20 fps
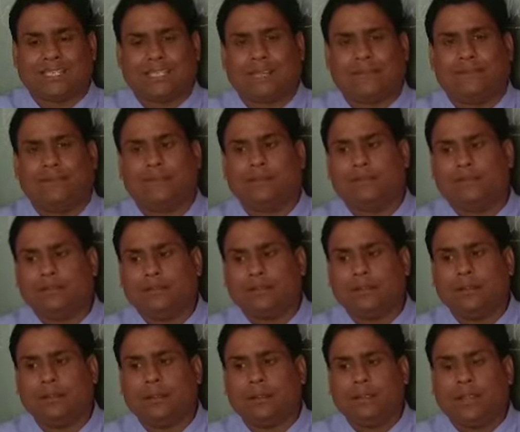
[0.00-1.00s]
7,
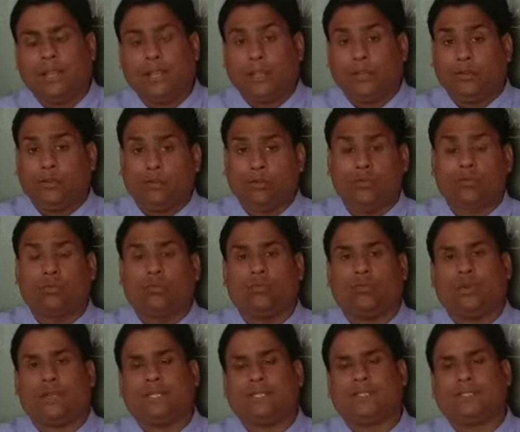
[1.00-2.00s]
you know
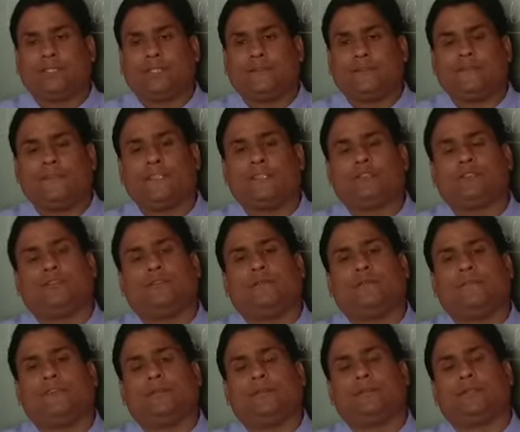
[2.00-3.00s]
what is the definition
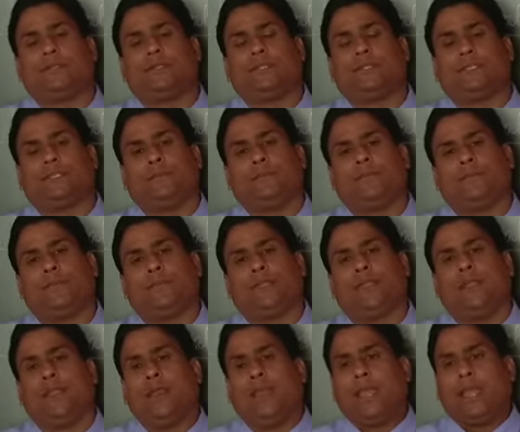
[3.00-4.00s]
of democracy.
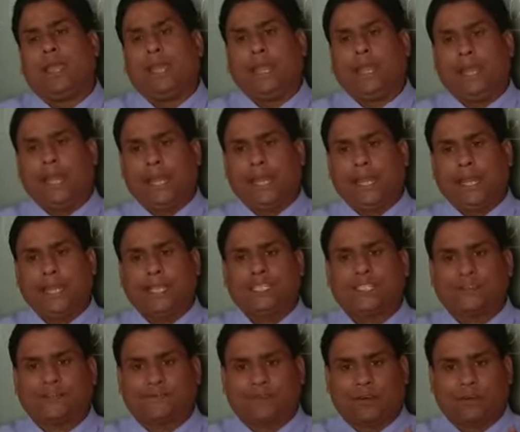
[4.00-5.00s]
It is
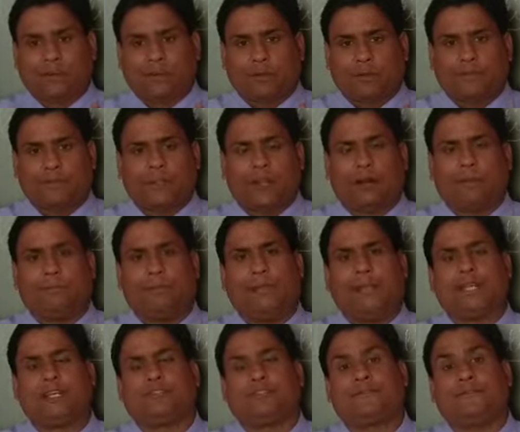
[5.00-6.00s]
a form of
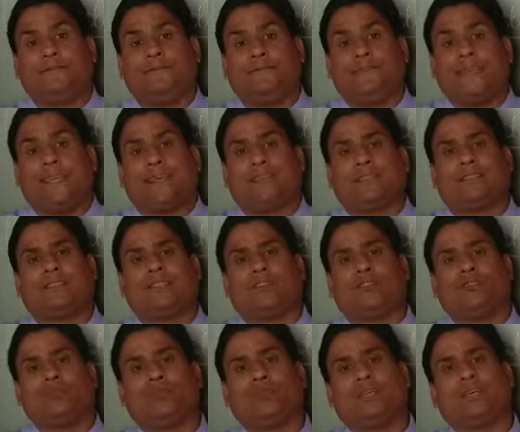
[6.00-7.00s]
government where the
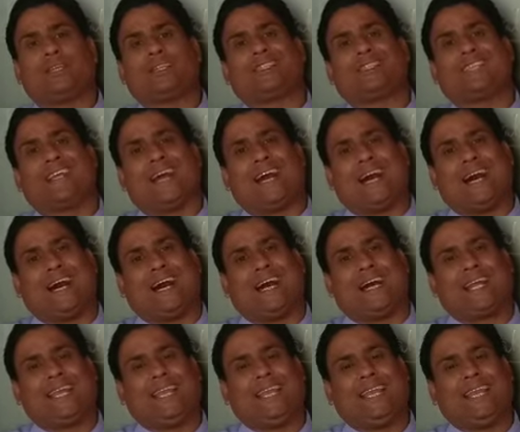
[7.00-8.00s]
rulers
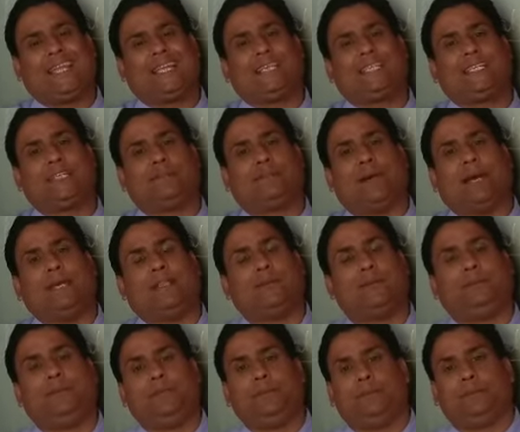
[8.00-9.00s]
are elected by the
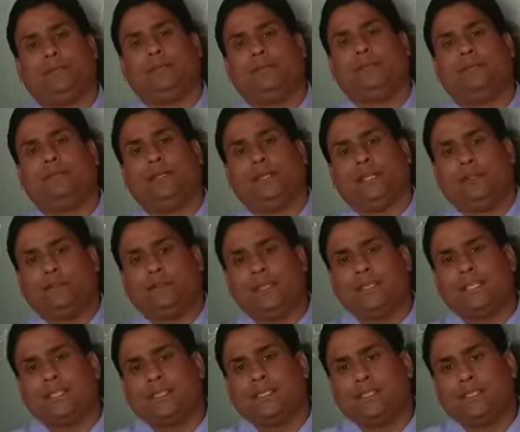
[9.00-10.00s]
people. It
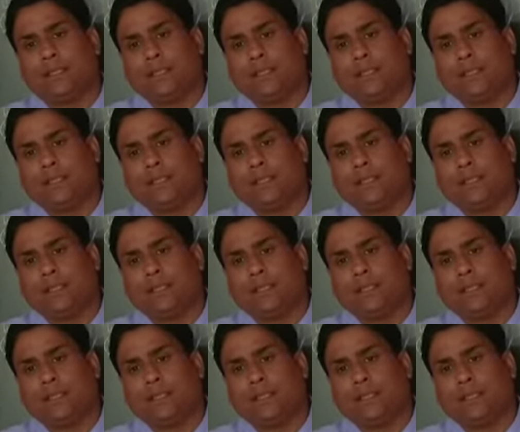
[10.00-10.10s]
means